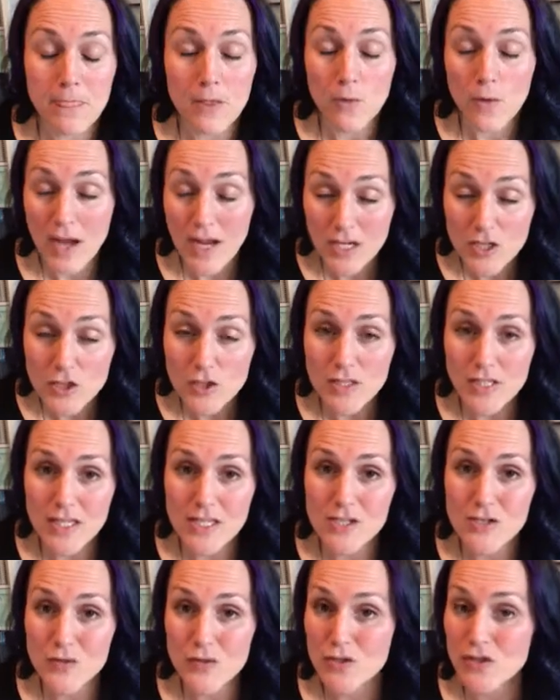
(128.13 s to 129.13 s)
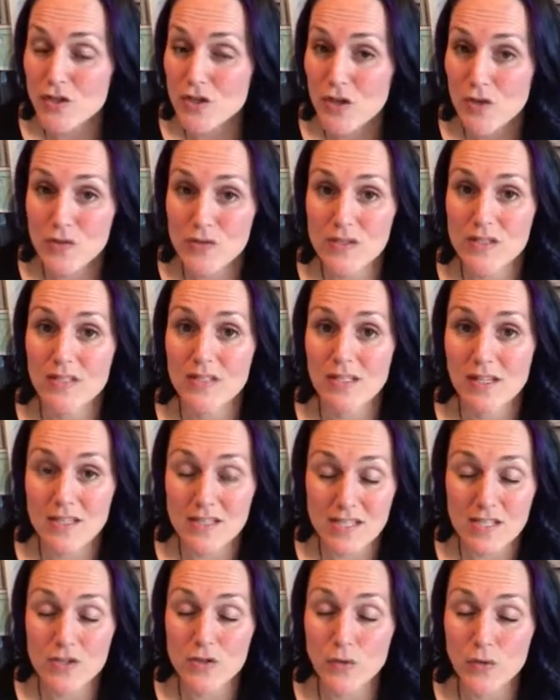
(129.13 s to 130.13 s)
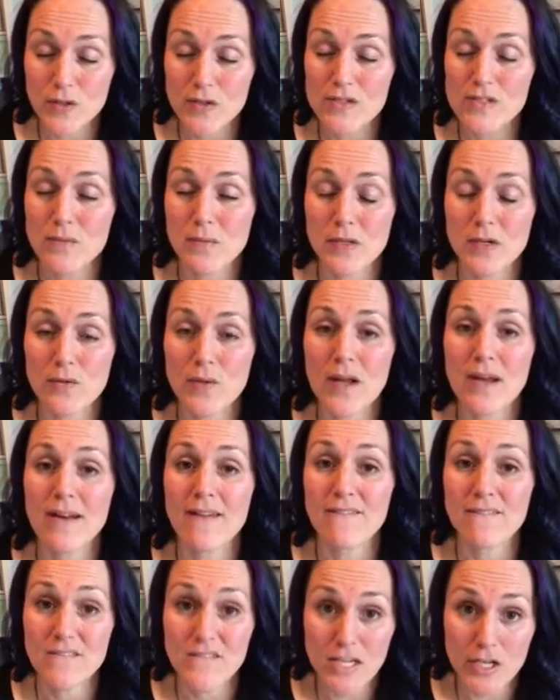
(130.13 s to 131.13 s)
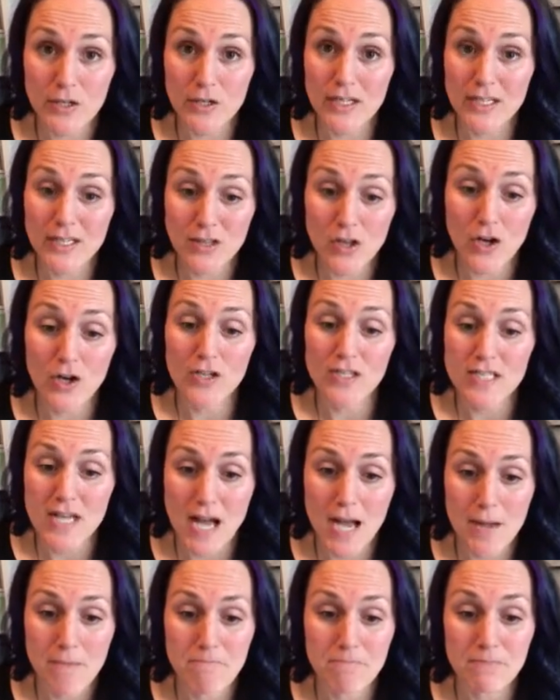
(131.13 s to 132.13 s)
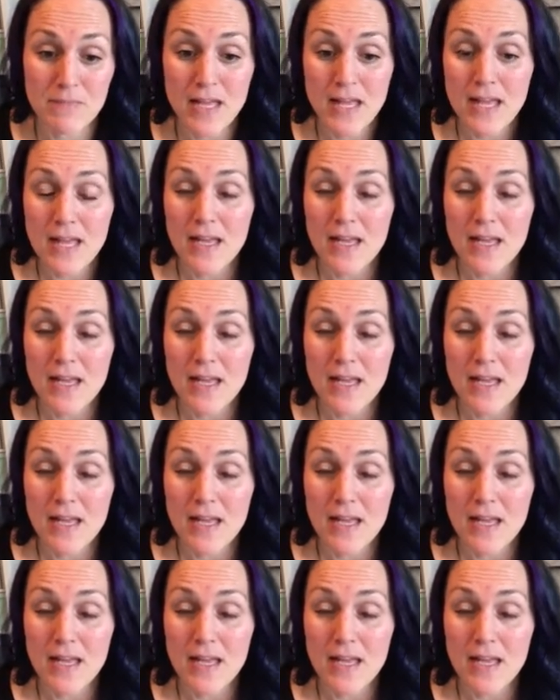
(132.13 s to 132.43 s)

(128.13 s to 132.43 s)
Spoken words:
Well, actually, history shows that essential oils have been around a very long time.